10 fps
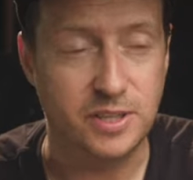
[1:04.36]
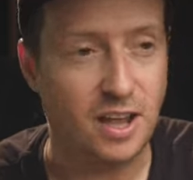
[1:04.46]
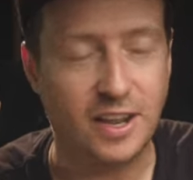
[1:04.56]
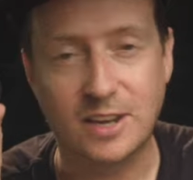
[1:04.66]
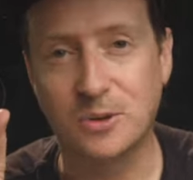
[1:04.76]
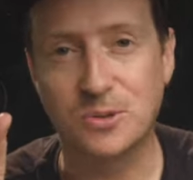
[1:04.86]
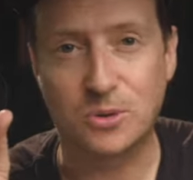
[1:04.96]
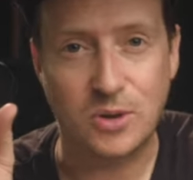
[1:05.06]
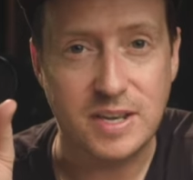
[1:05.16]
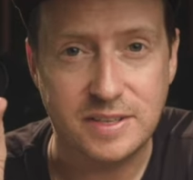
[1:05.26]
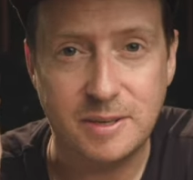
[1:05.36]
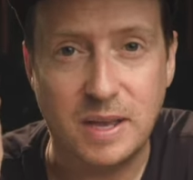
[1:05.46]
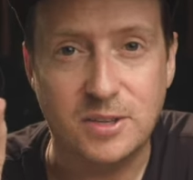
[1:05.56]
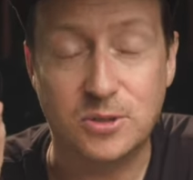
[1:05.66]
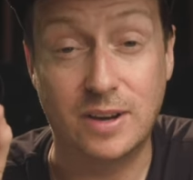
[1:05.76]
but not like those
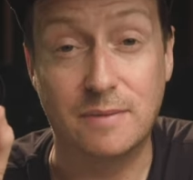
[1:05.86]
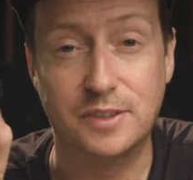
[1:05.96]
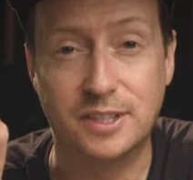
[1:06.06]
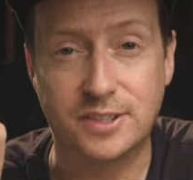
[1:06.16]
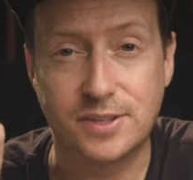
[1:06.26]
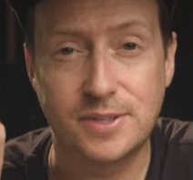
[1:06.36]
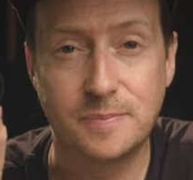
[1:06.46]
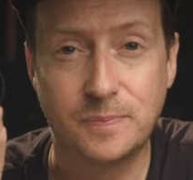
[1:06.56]
crazy Instagram filters.